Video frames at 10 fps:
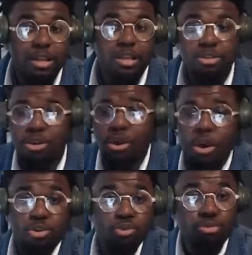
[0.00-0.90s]
So they're
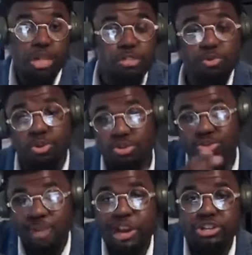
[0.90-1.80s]
going to do things more through
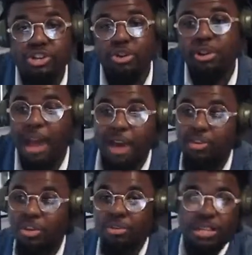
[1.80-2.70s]
strategy. They're going to have, you
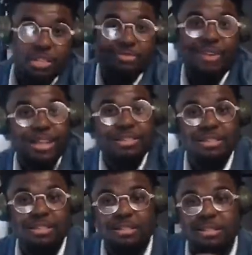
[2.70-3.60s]
know, these devices
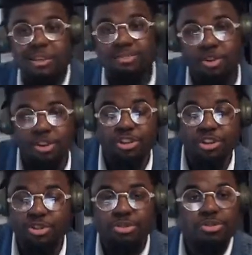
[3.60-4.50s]
and stuff they're going to
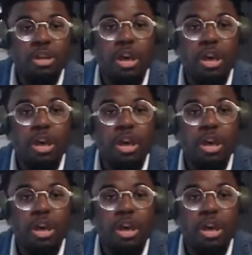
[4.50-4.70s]
use.